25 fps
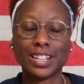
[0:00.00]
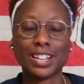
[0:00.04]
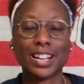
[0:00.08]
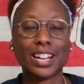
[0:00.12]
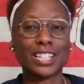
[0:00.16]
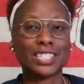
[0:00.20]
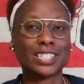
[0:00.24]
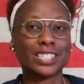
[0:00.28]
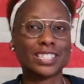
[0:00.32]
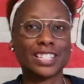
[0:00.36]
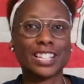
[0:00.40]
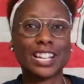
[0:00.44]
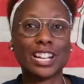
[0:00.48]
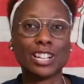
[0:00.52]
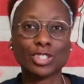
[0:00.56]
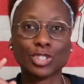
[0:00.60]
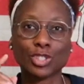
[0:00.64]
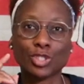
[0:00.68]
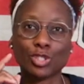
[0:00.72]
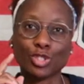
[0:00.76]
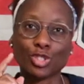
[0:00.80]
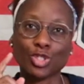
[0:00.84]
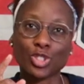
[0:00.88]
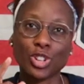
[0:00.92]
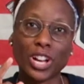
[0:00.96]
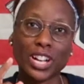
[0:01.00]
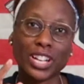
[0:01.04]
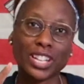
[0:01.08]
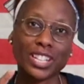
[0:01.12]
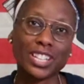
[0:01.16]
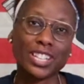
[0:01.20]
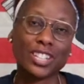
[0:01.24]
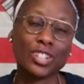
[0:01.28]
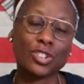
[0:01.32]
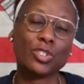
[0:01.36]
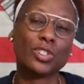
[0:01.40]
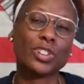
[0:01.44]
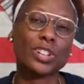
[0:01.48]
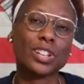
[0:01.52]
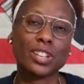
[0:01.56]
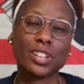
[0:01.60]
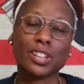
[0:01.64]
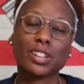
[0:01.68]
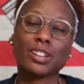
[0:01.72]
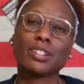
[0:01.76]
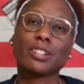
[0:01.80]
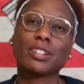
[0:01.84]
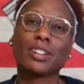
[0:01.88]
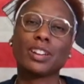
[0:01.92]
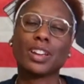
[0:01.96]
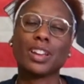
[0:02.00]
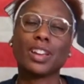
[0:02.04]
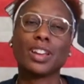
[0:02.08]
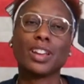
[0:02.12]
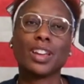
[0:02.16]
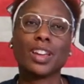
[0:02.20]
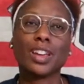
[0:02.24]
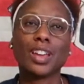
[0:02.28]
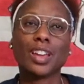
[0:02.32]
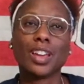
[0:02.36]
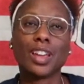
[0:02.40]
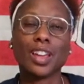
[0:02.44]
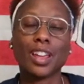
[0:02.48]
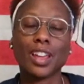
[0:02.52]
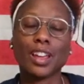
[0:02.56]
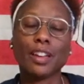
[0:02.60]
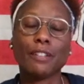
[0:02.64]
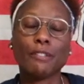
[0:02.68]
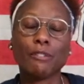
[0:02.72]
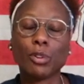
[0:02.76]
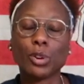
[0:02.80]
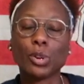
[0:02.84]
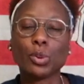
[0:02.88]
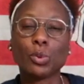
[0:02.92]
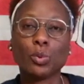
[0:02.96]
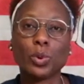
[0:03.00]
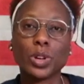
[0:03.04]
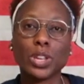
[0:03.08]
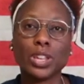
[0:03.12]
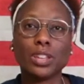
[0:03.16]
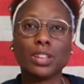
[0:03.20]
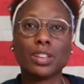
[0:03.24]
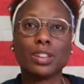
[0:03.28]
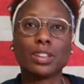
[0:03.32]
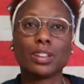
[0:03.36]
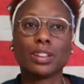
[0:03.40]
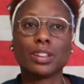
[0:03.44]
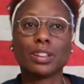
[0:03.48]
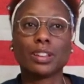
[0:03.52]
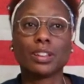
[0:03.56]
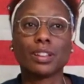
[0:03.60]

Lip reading: I said I was going to try to get on here every week.